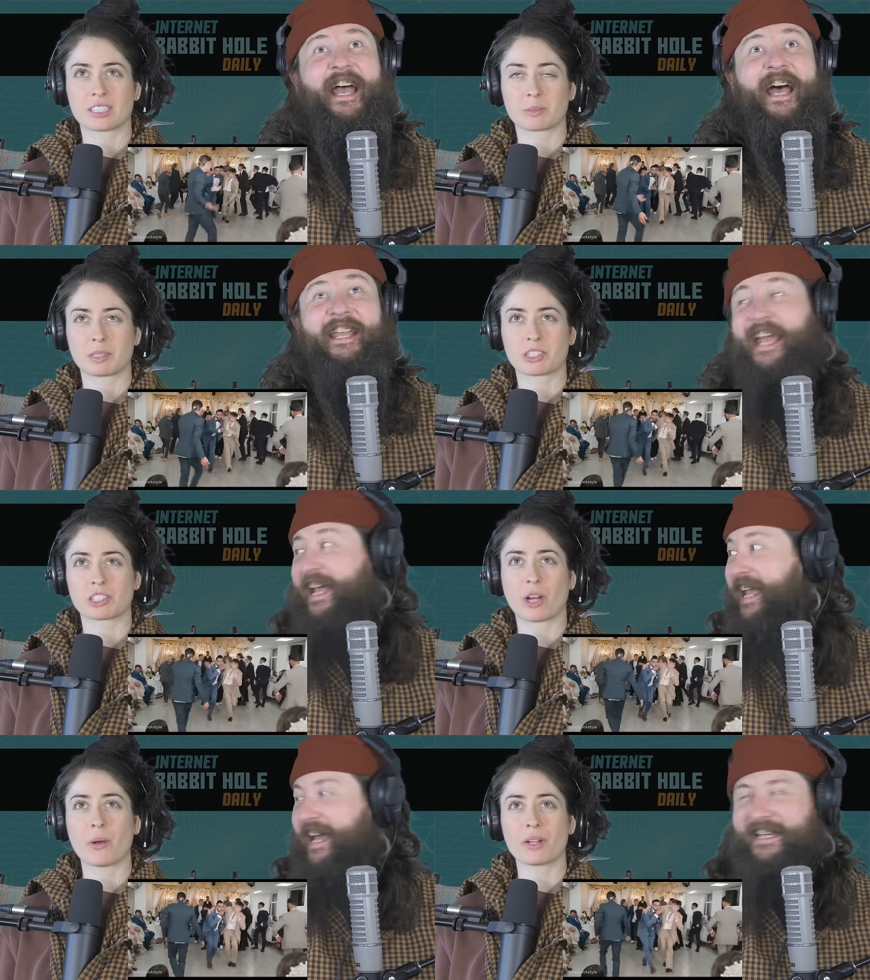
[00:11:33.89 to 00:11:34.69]
Speaker 1: just be yeah,
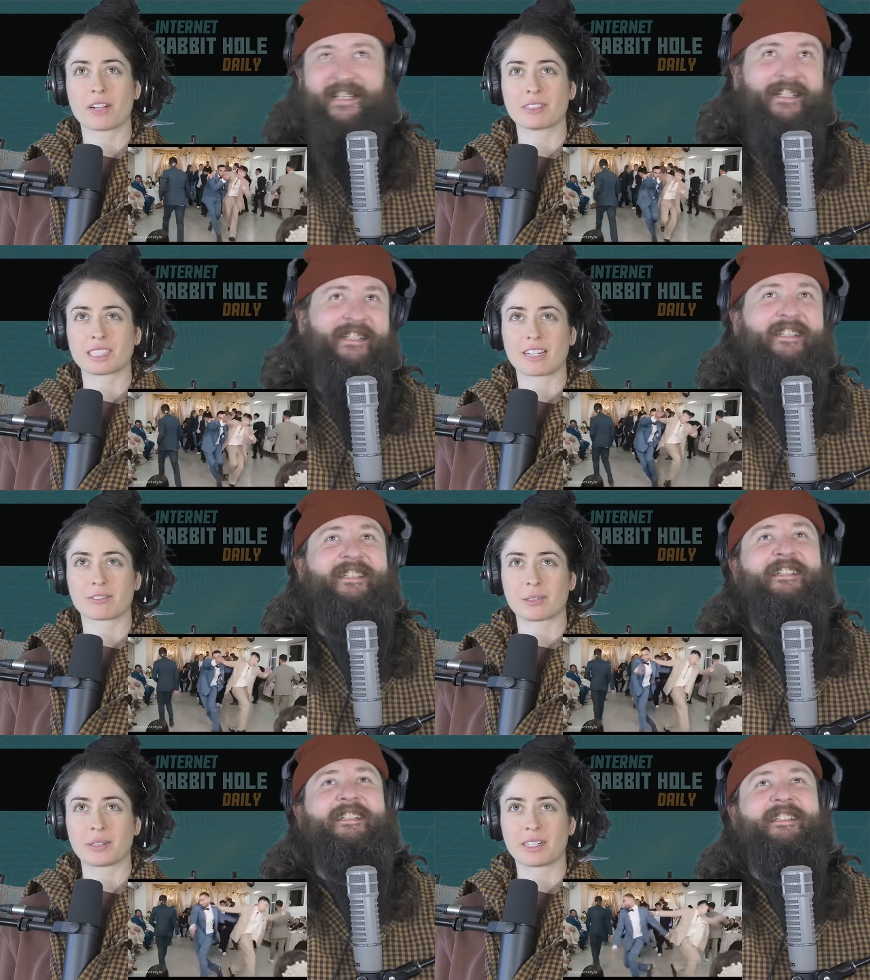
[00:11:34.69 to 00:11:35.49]
so yeah. nervous I'd
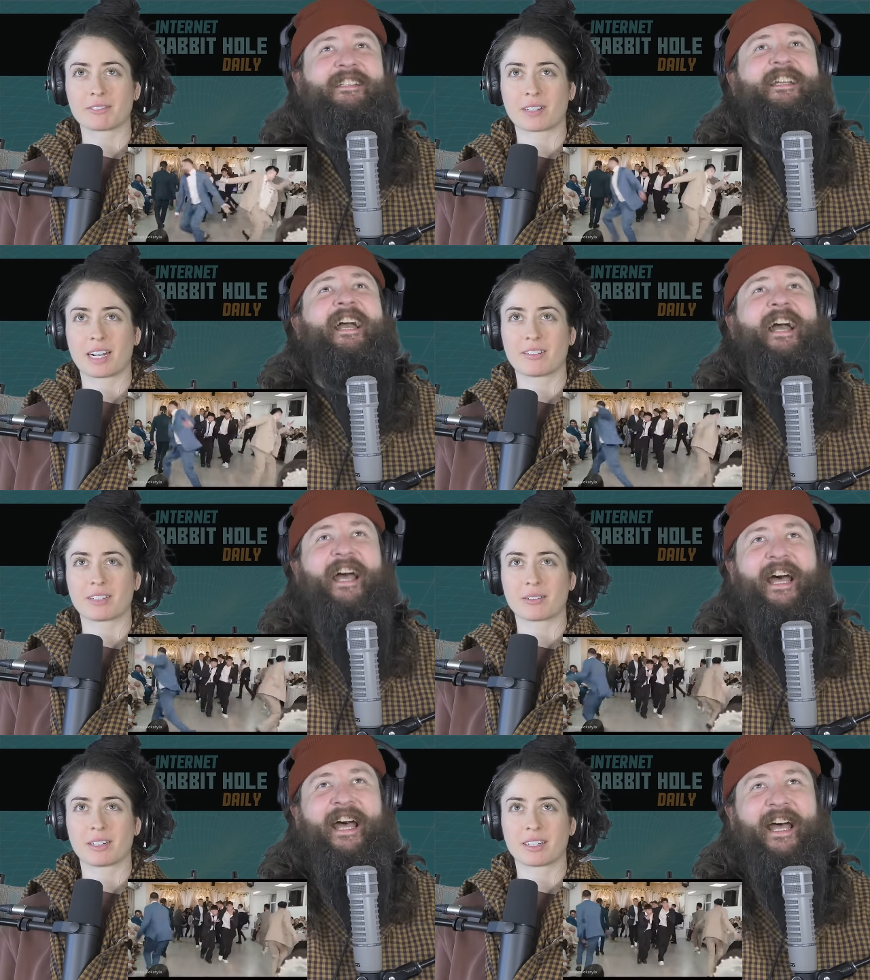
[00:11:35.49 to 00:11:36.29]
ruin it for
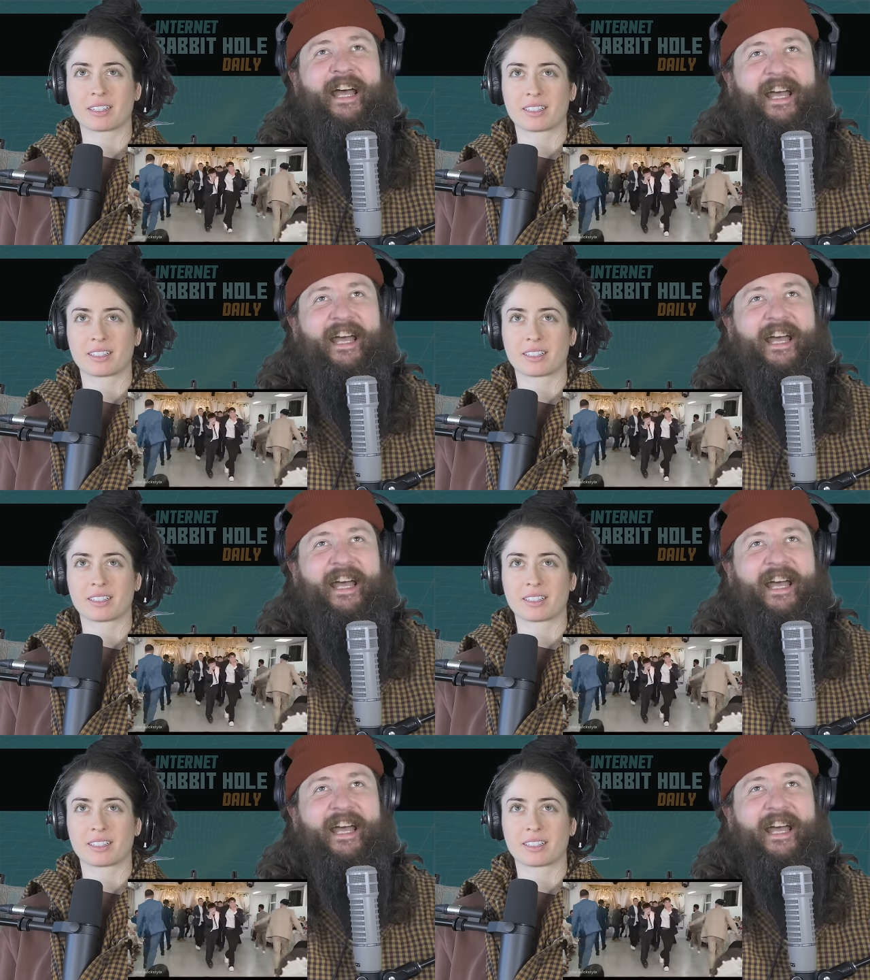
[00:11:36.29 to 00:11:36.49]
everyone.